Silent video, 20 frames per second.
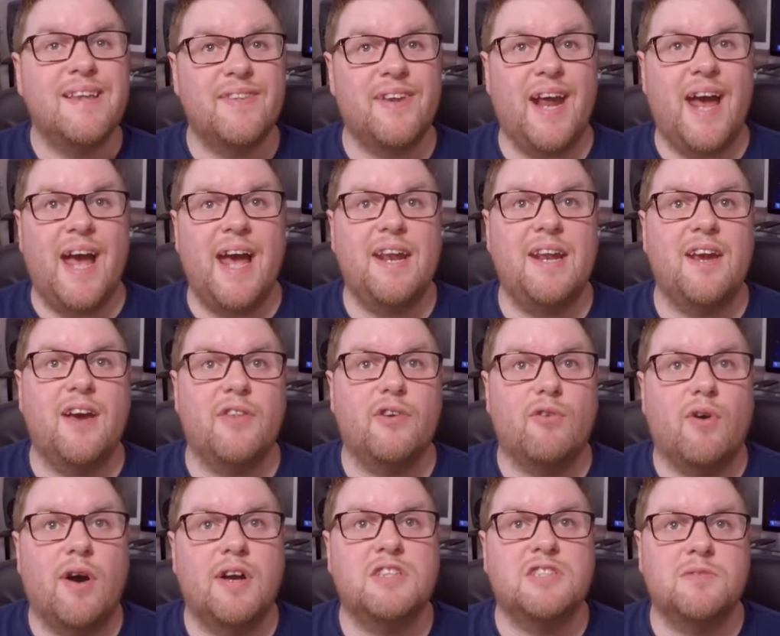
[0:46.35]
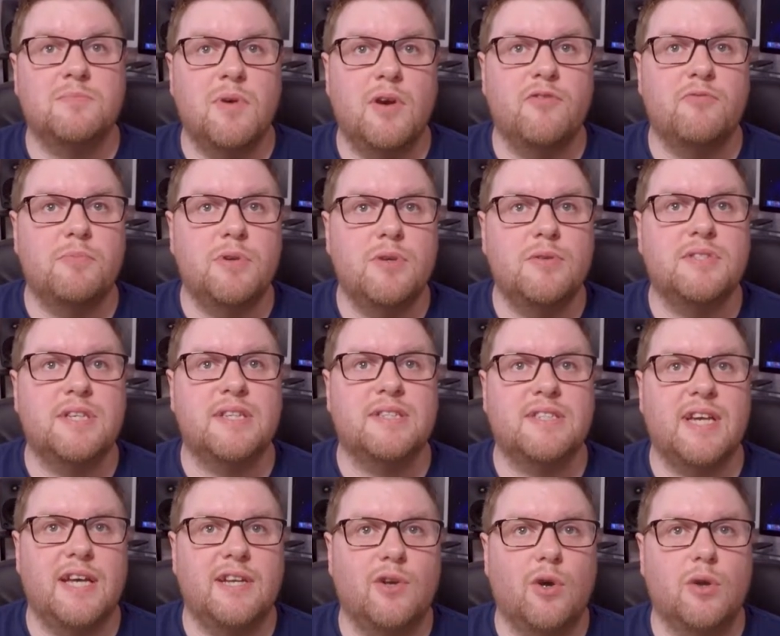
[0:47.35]
than any other item of music
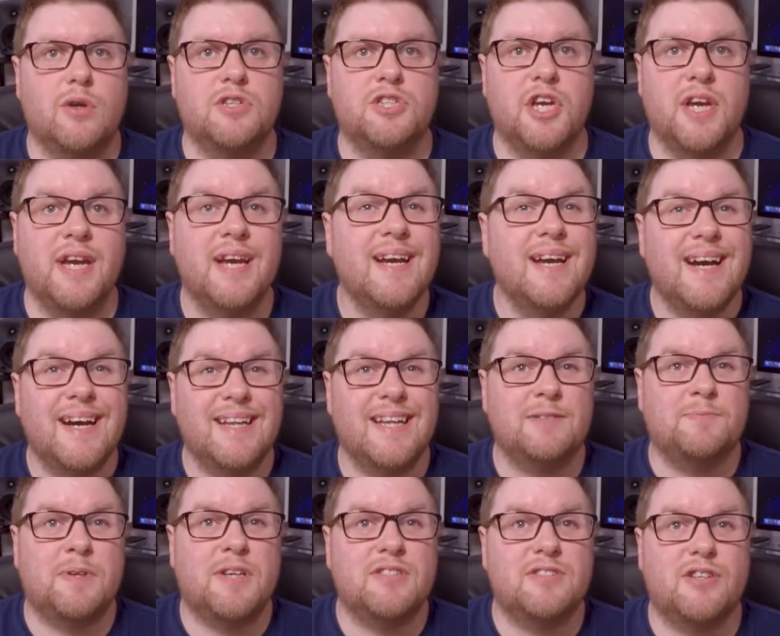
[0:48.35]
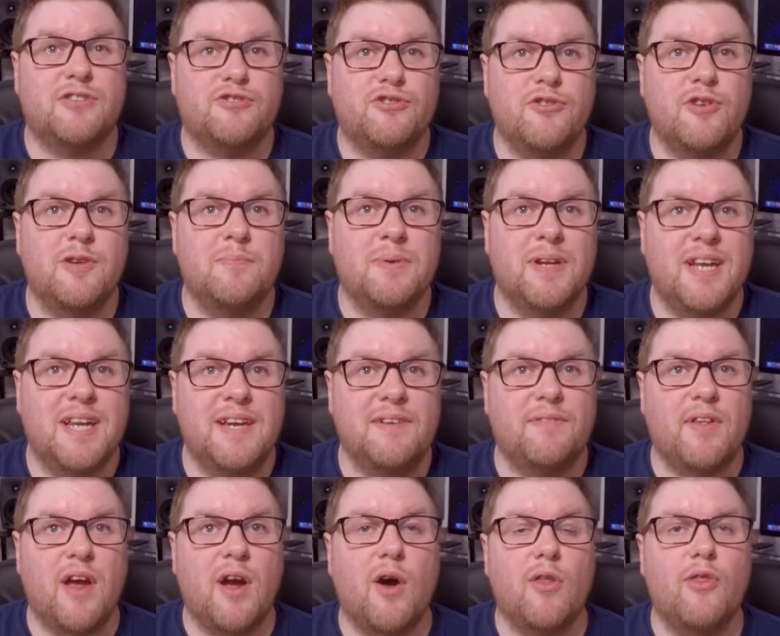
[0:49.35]
technology, and that's because I truly believe
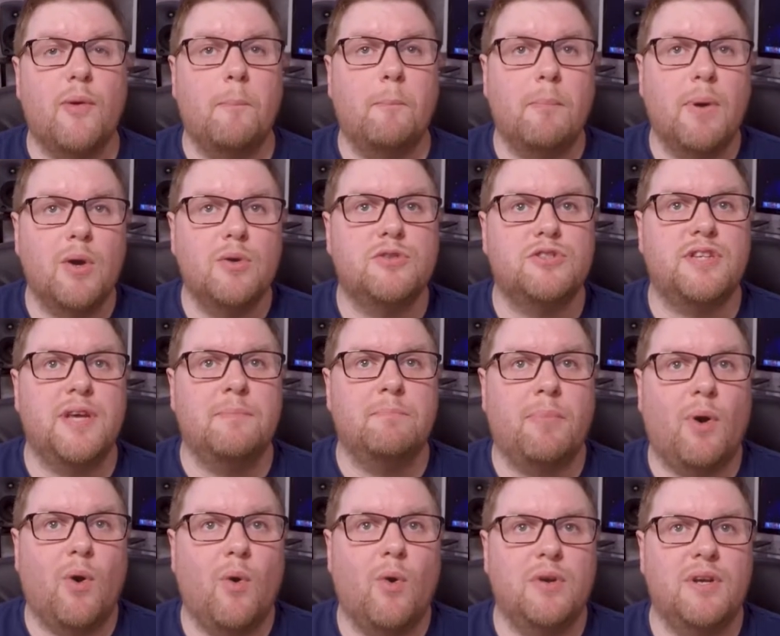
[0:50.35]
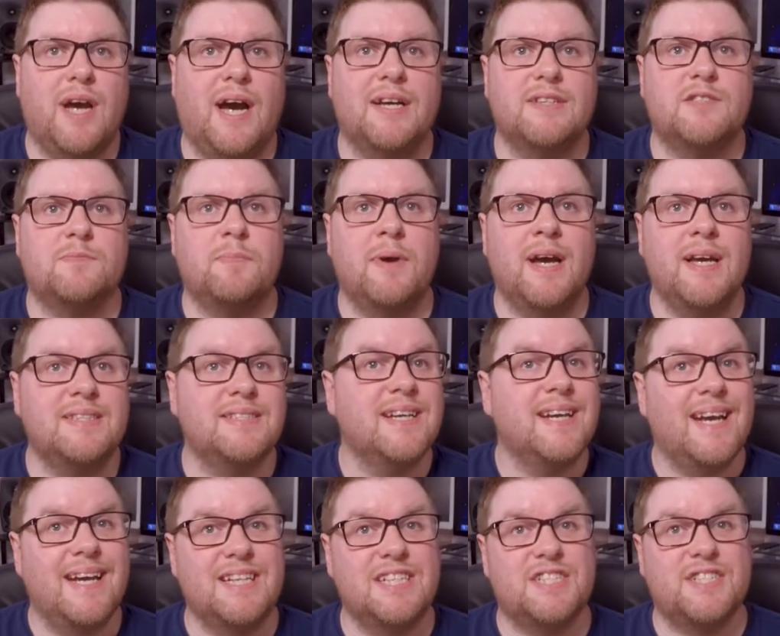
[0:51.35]
they are the most important aspect
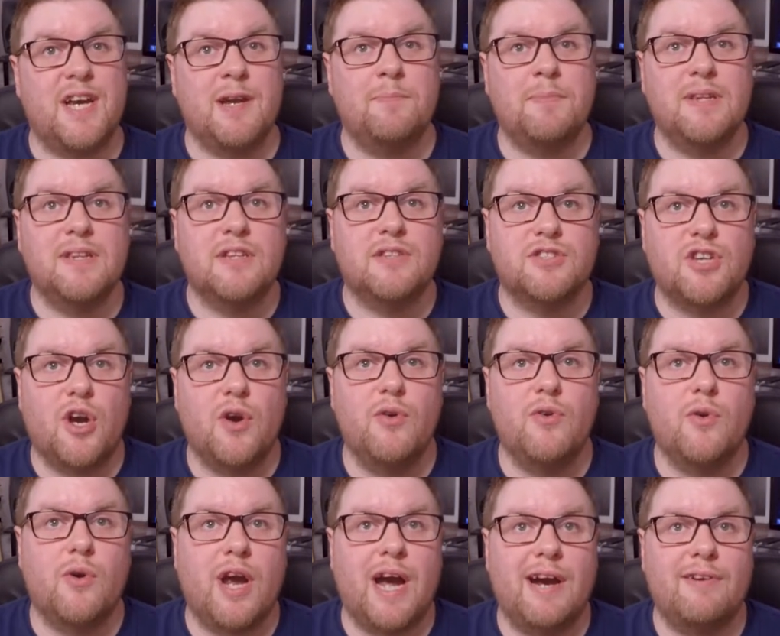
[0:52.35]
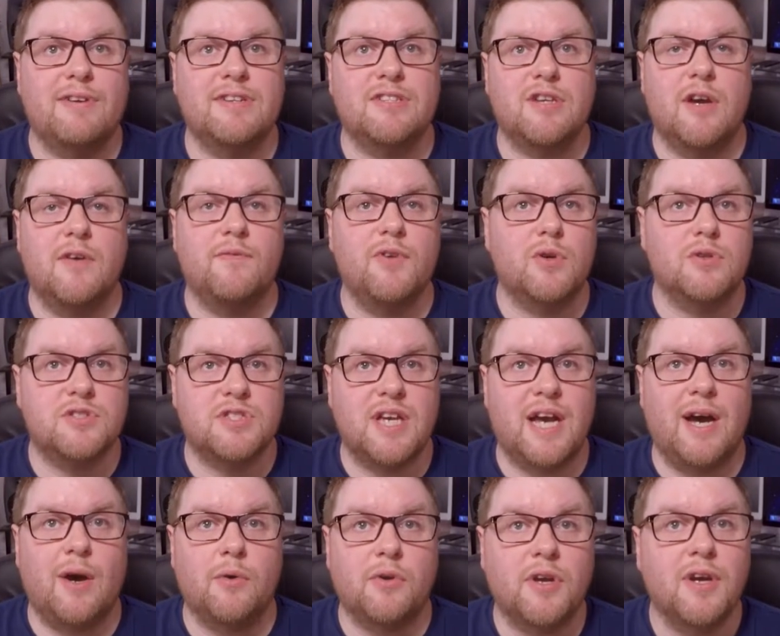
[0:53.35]
in shaping the tonal character of your
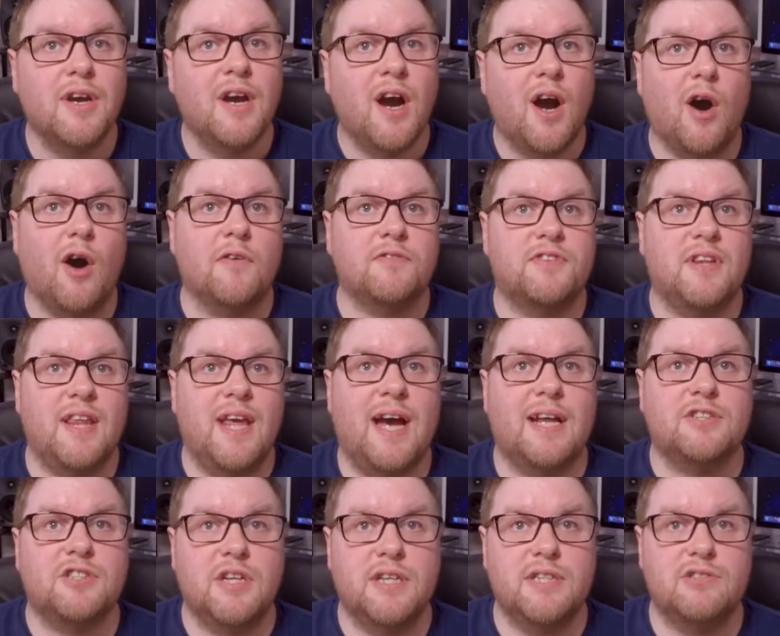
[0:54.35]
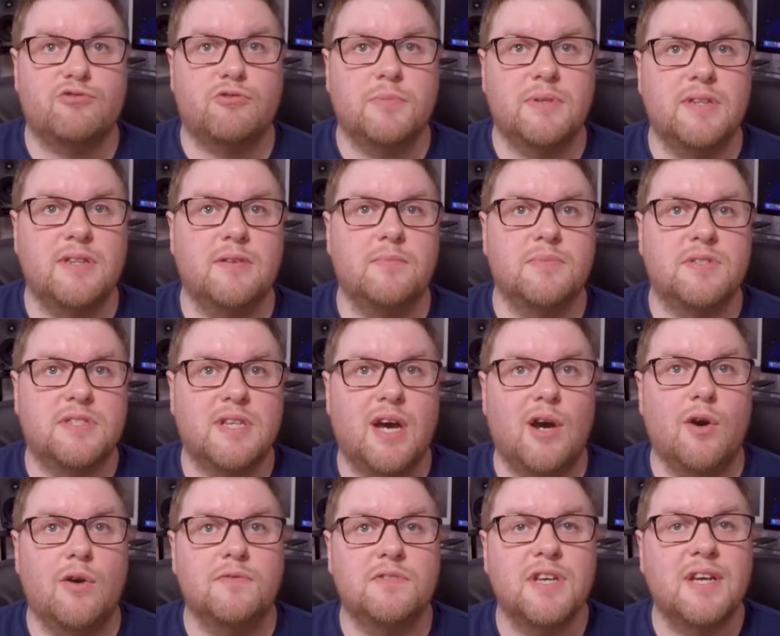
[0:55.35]
sound after the actual instrument
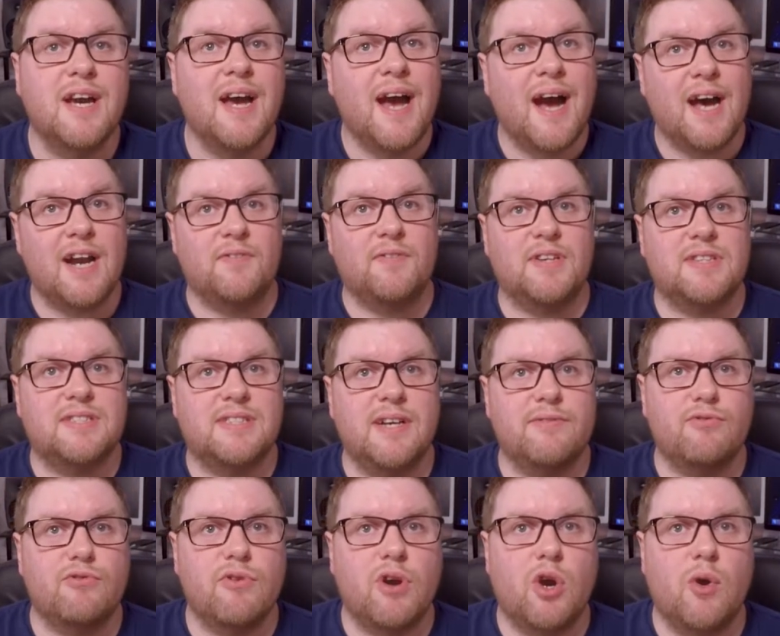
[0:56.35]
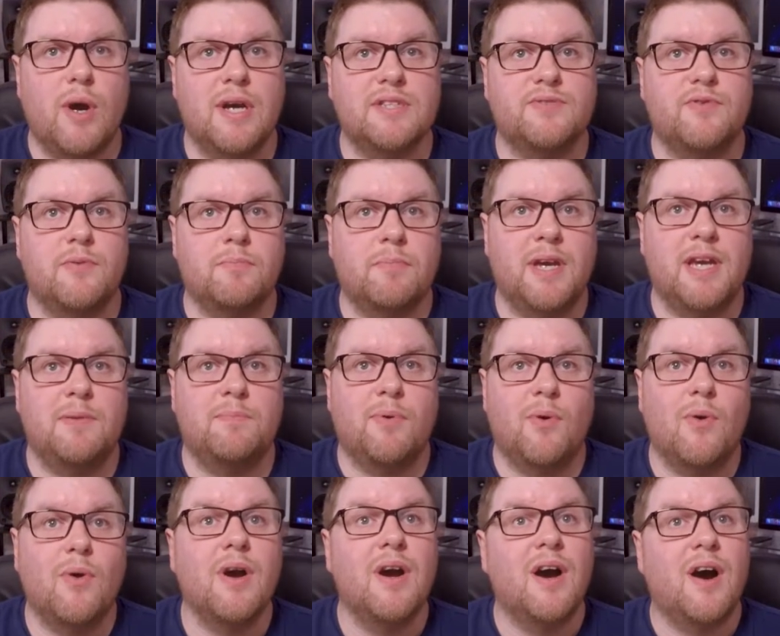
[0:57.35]
themselves. And I've had several requests from
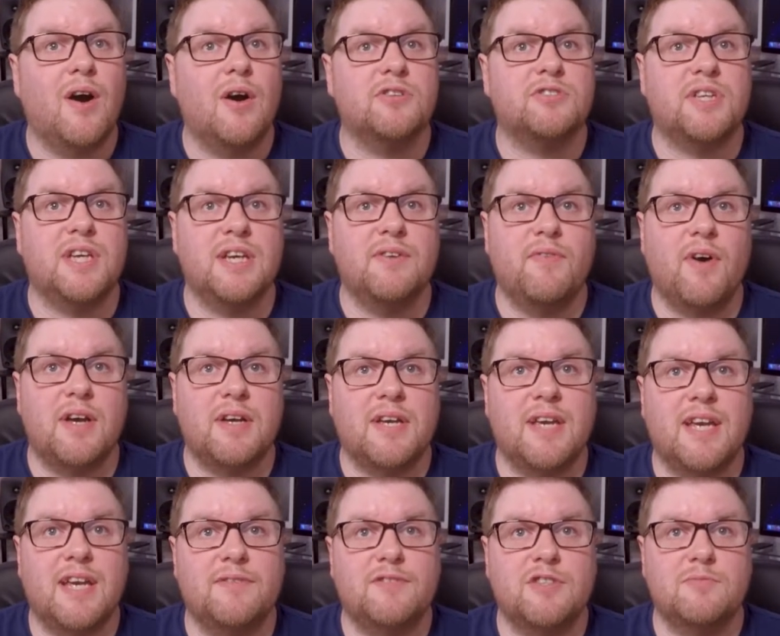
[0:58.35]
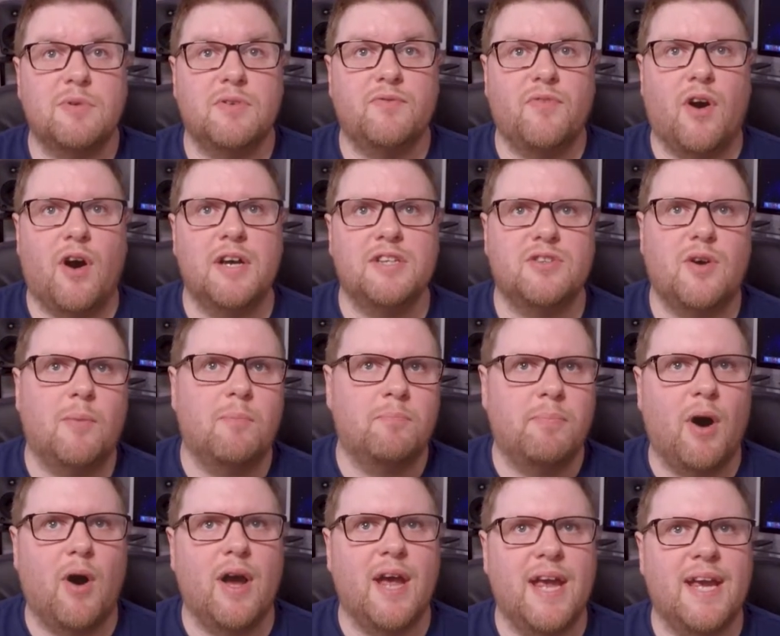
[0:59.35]
people asking if I can give some advice on
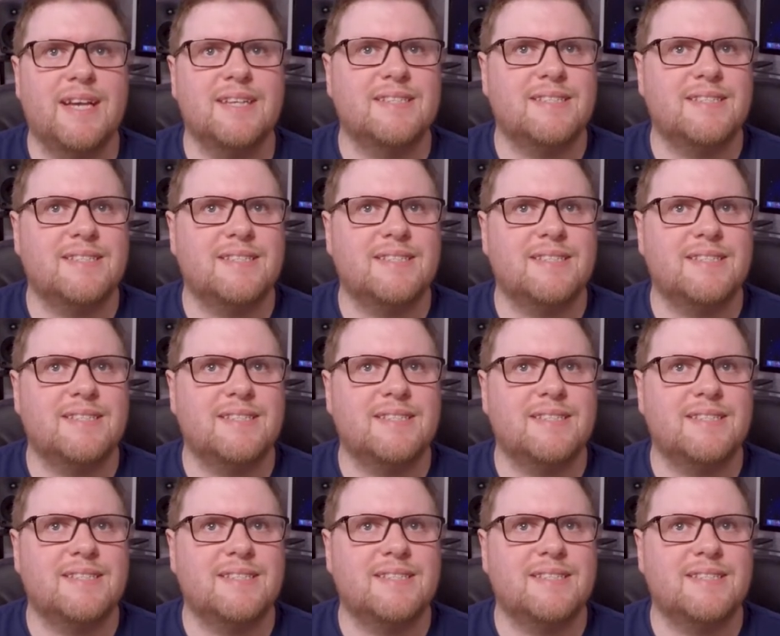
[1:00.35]
buying